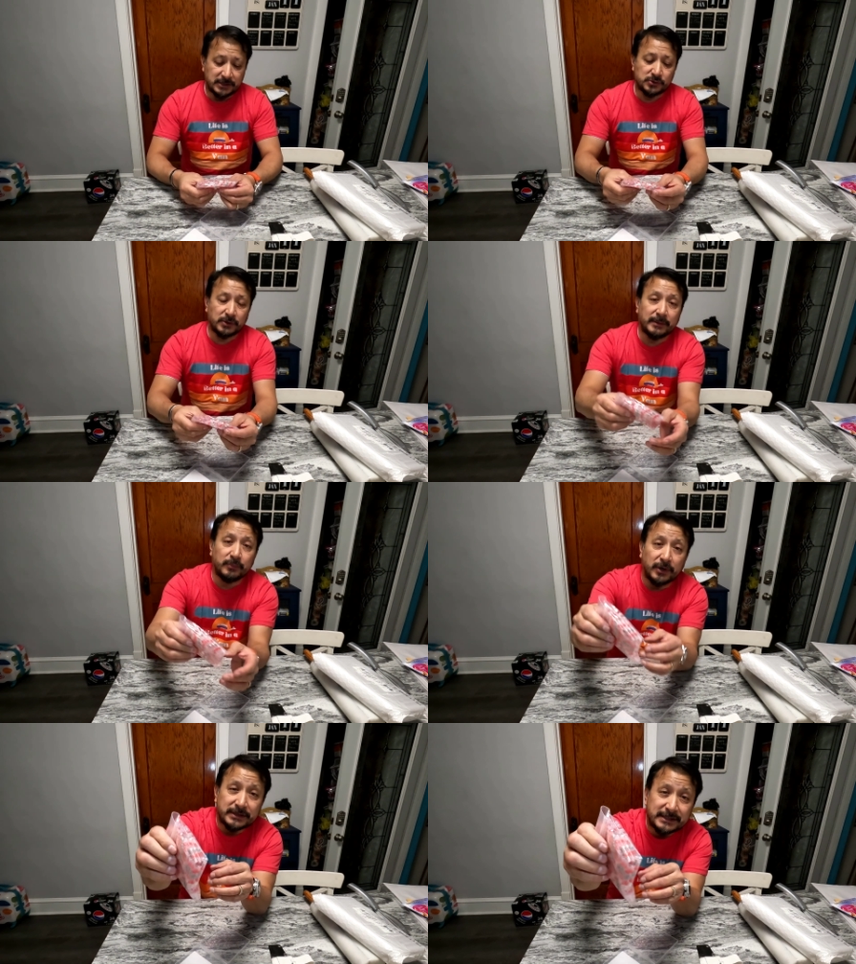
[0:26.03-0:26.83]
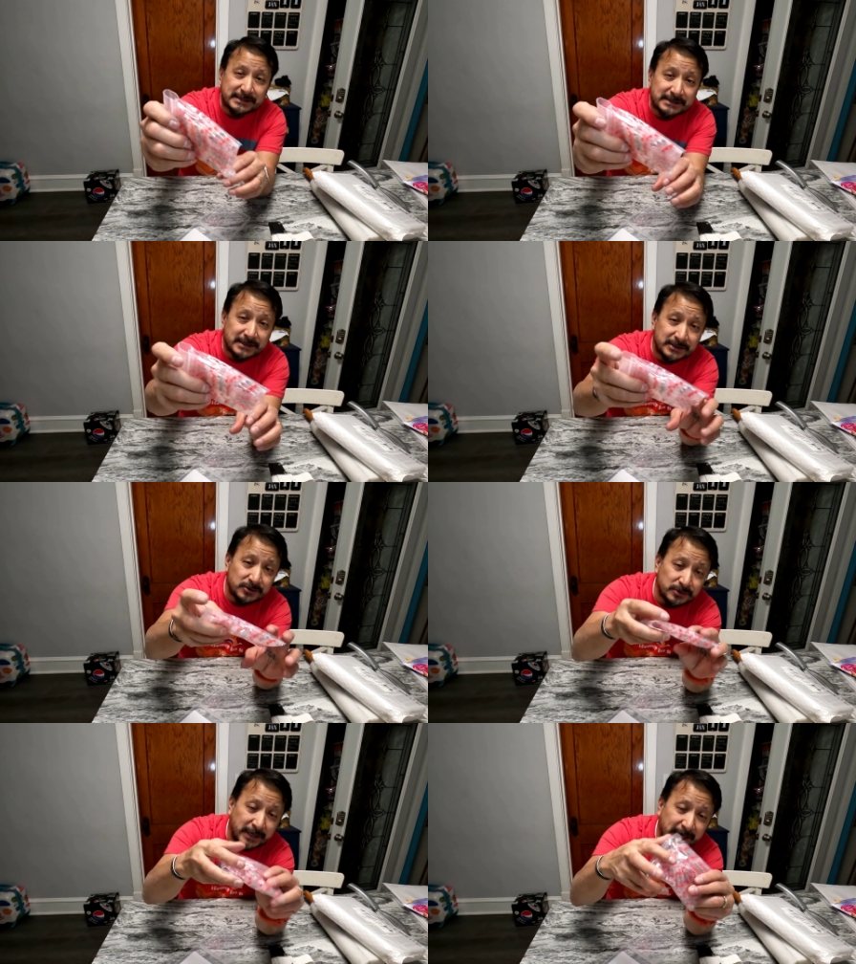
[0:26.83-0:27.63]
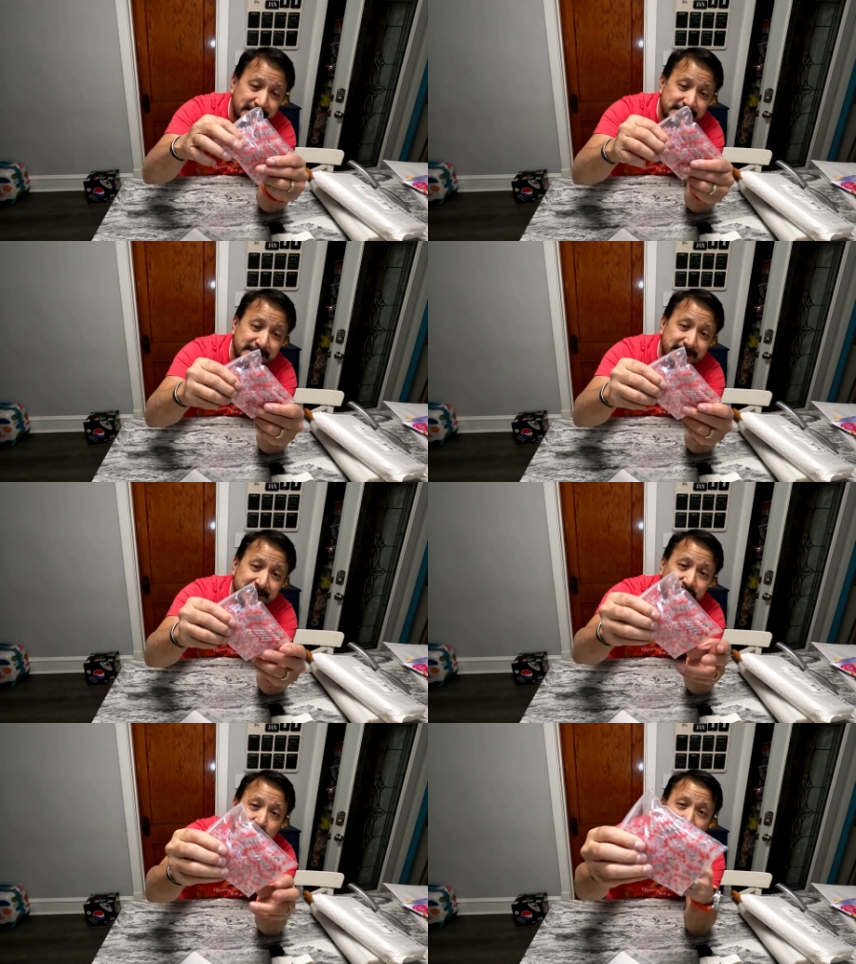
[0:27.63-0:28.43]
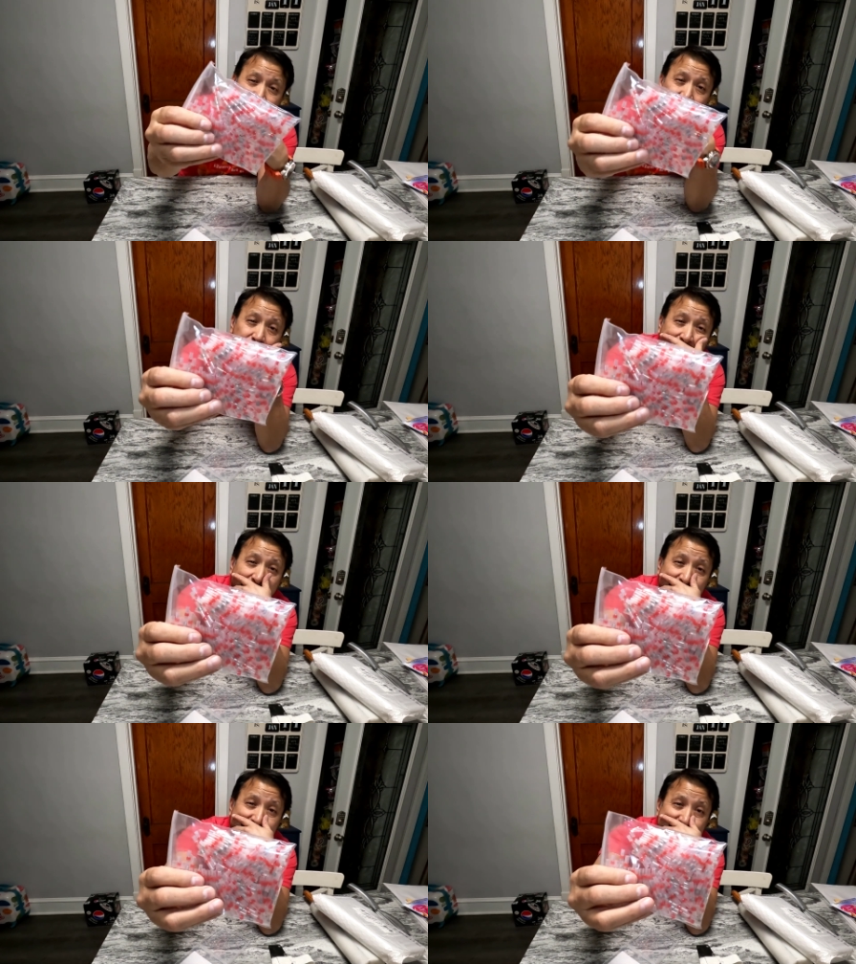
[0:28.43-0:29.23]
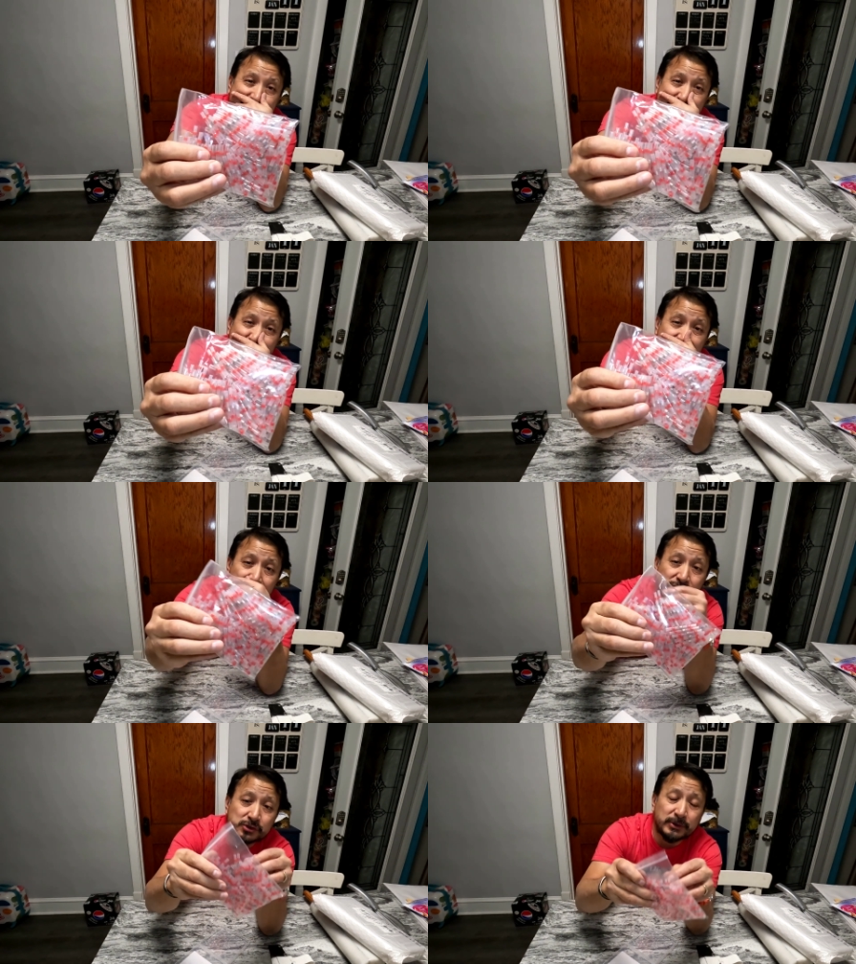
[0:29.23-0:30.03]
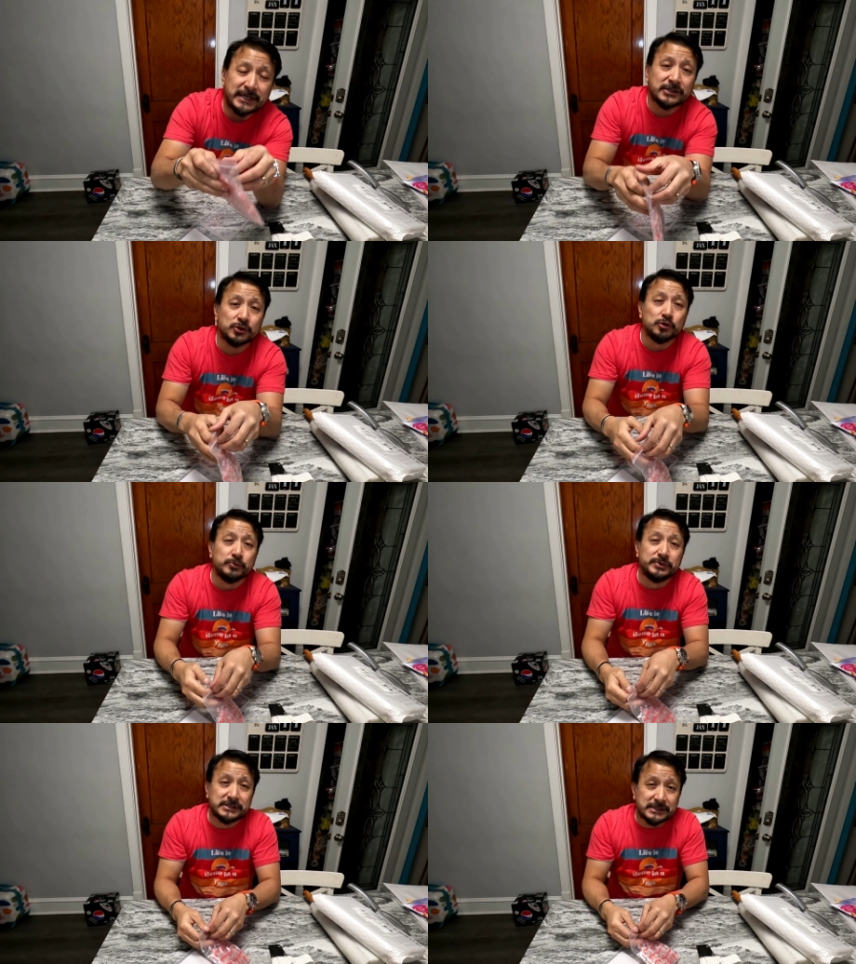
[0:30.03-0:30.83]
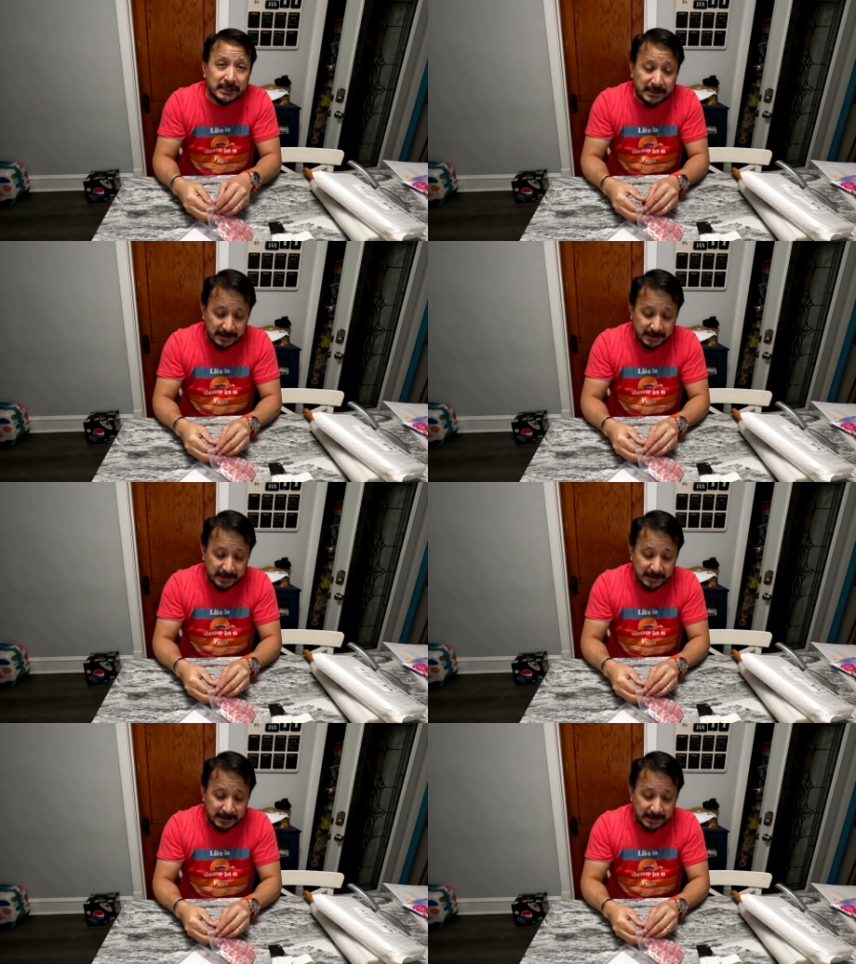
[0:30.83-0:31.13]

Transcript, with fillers: So I bought these little 18 and 22 gauge shrink tubes